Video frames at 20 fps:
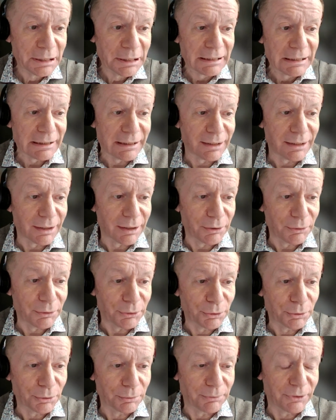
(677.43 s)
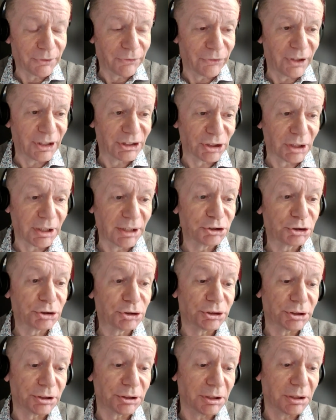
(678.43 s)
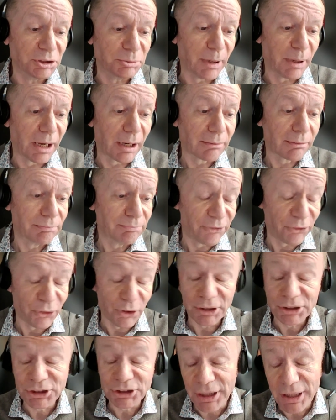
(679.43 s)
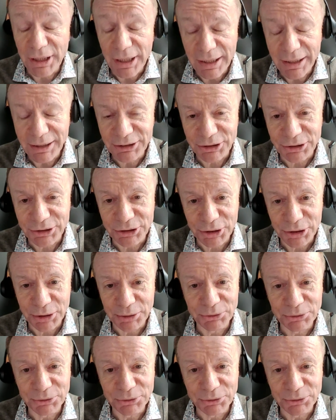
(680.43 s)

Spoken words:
that this literature goes back 30 years to Charles